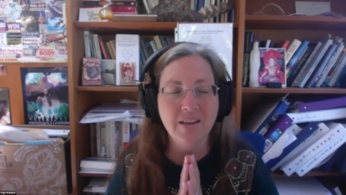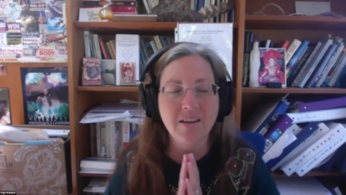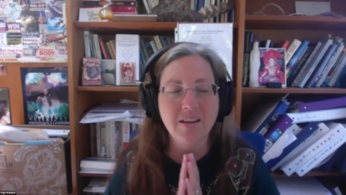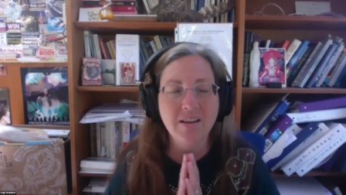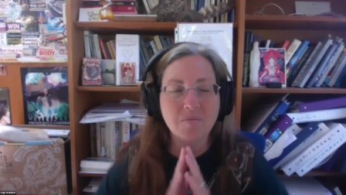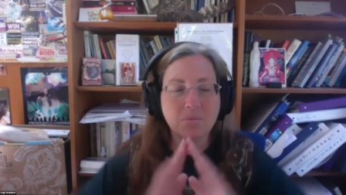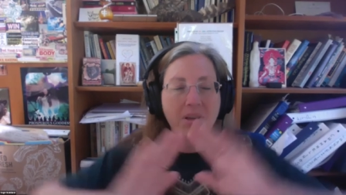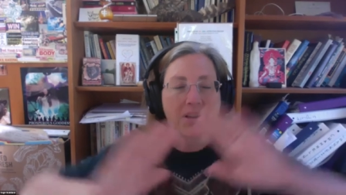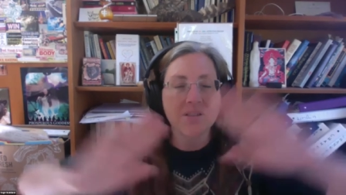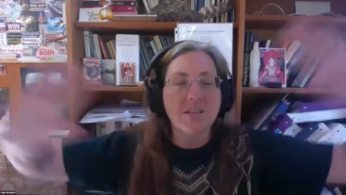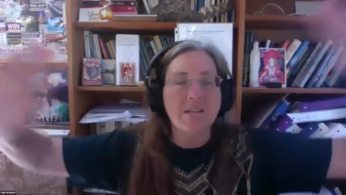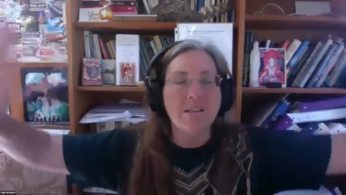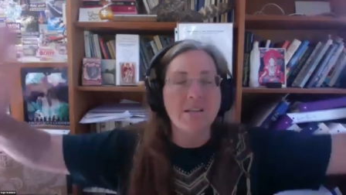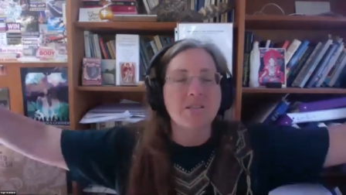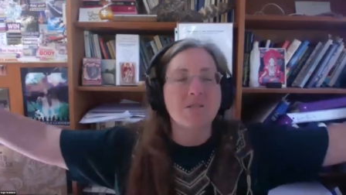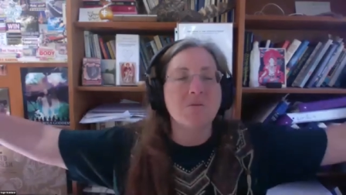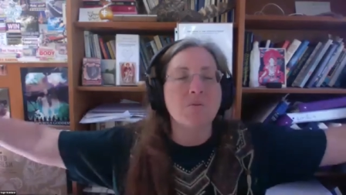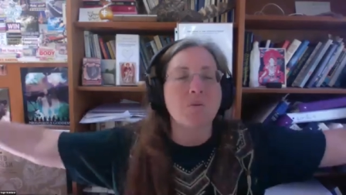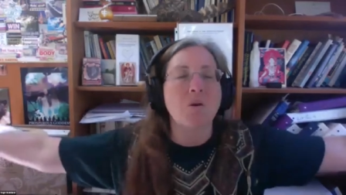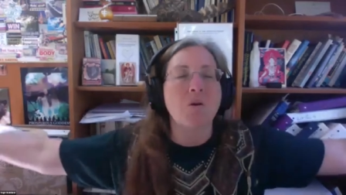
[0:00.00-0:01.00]
Blessings
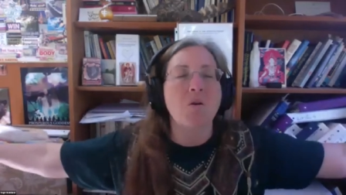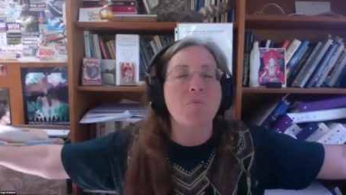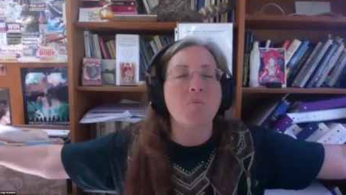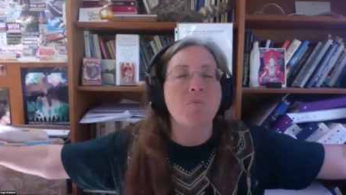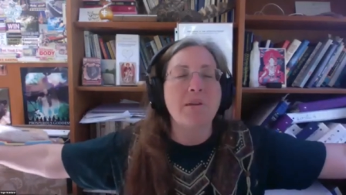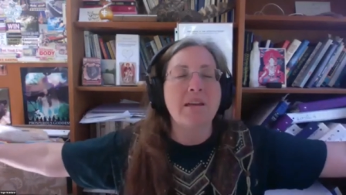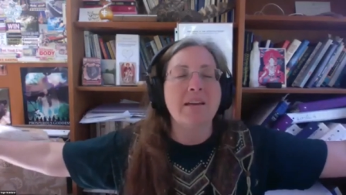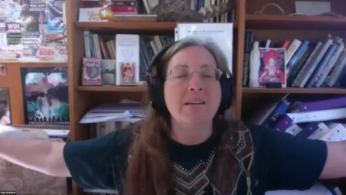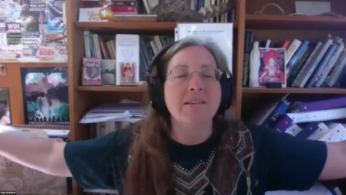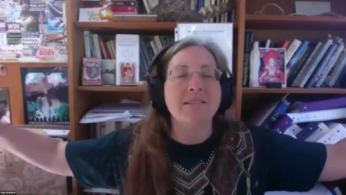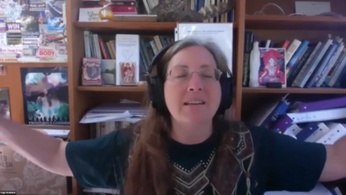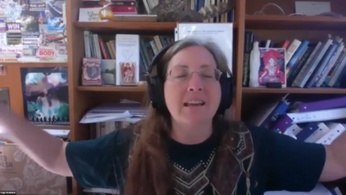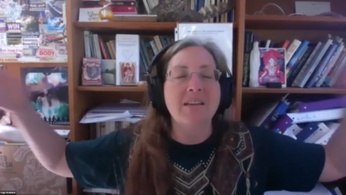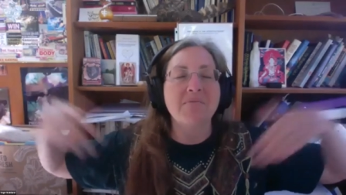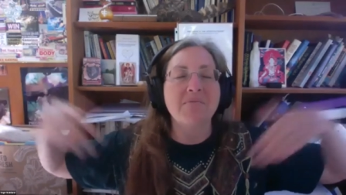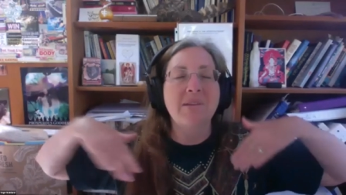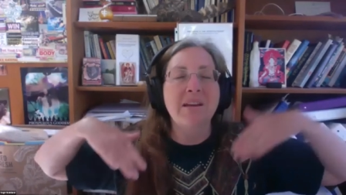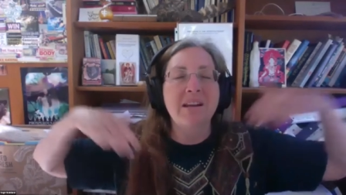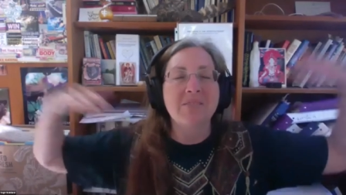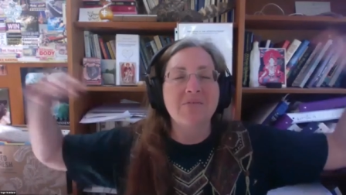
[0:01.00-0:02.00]
to all beings.
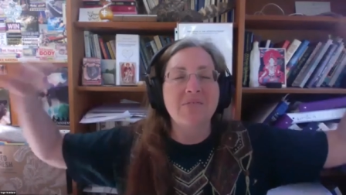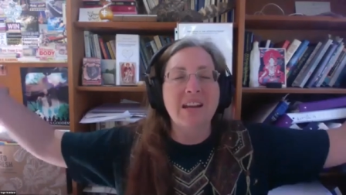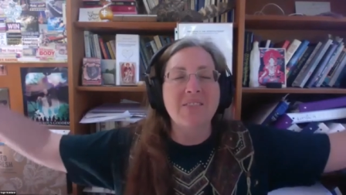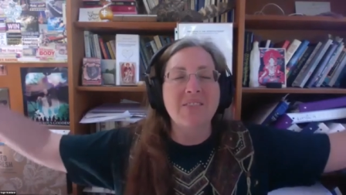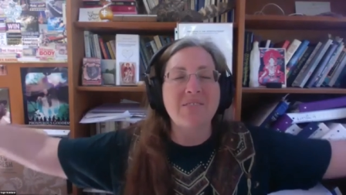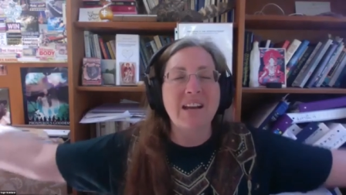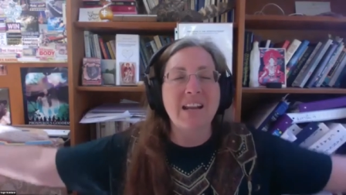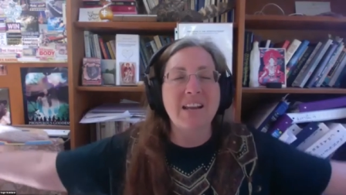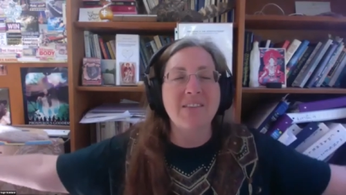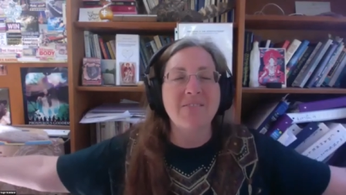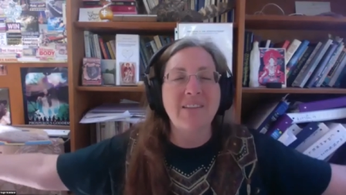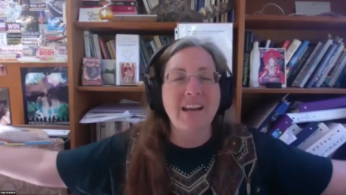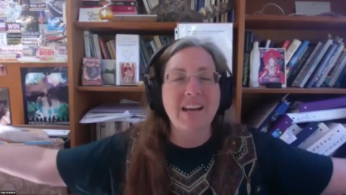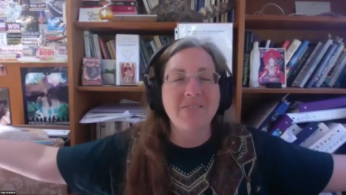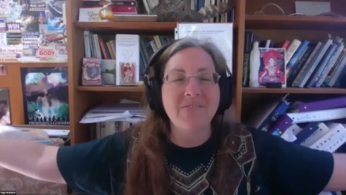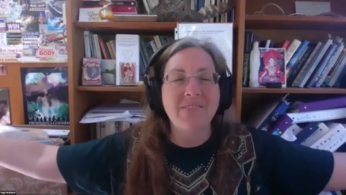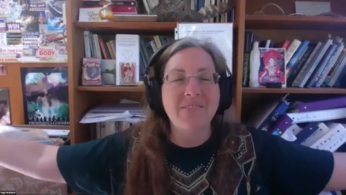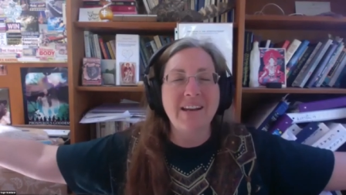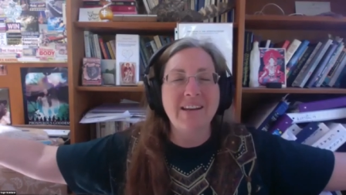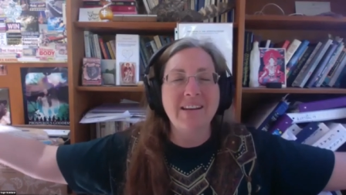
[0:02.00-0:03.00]
Amen, amen, amen, amen.
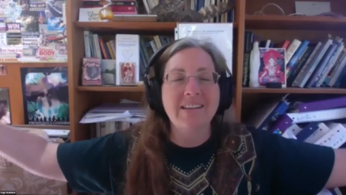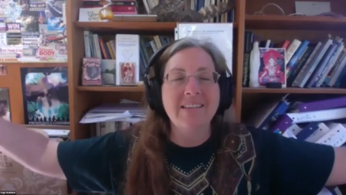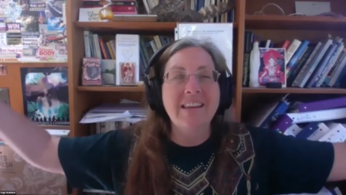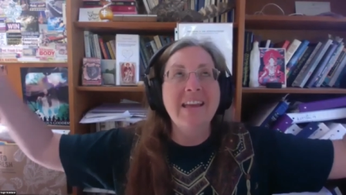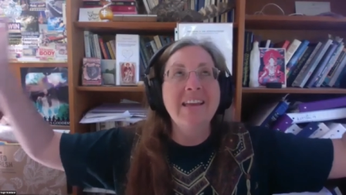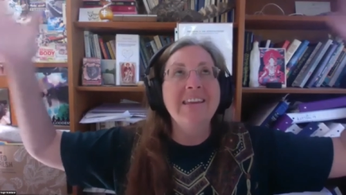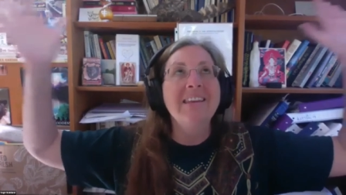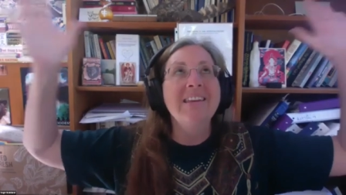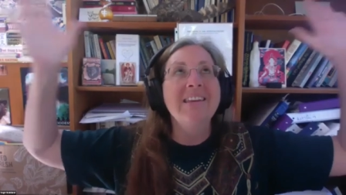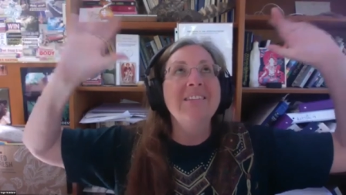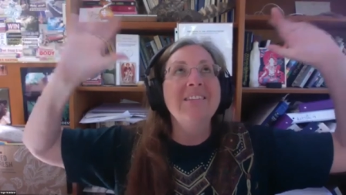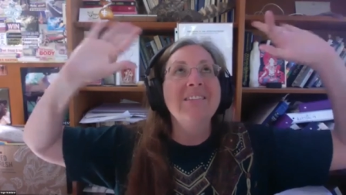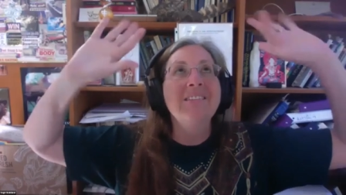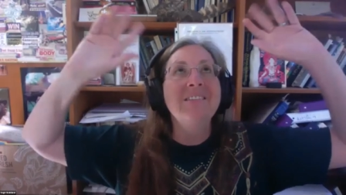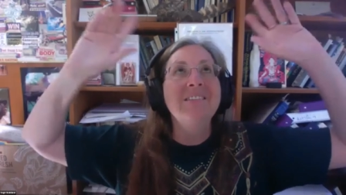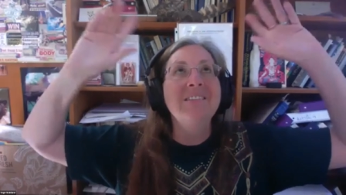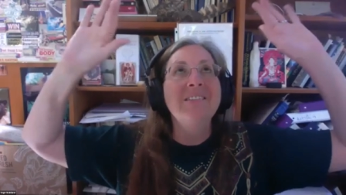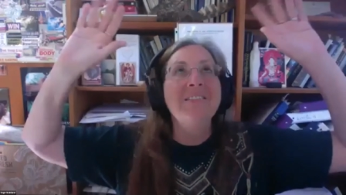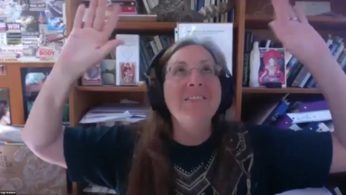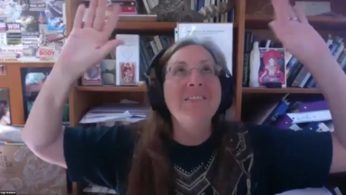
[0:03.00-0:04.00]
Thank
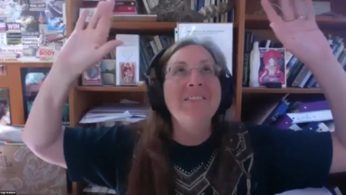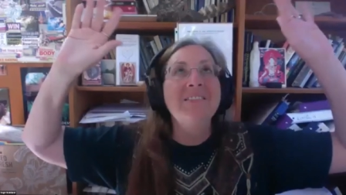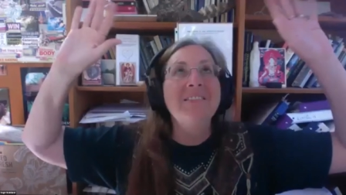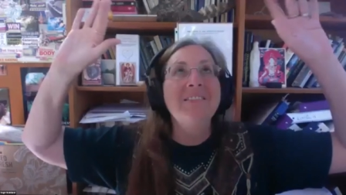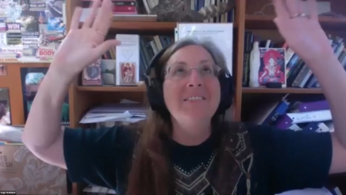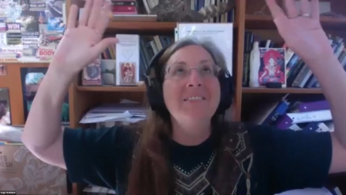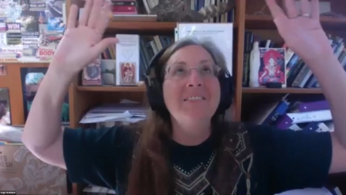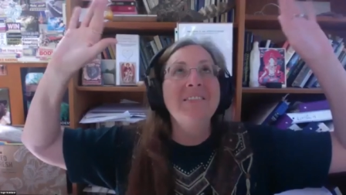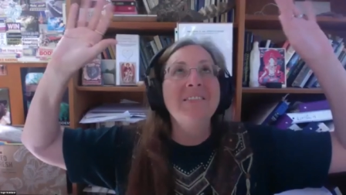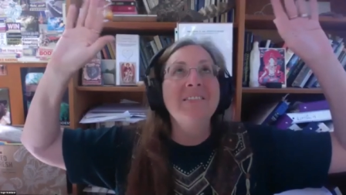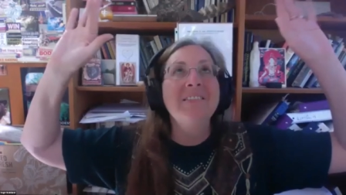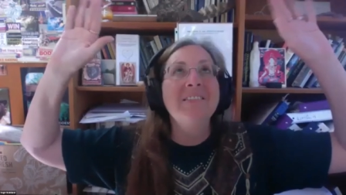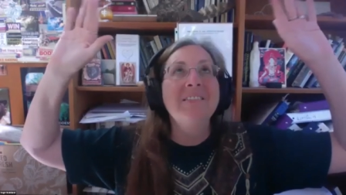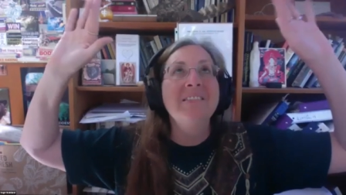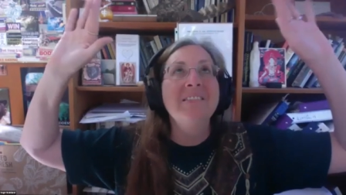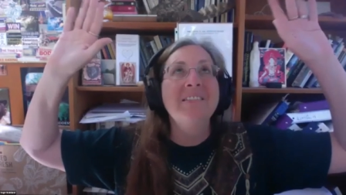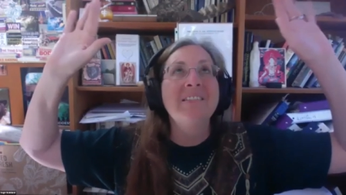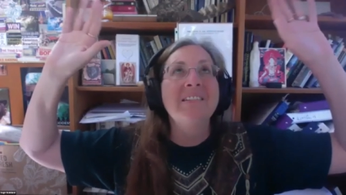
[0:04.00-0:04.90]
you.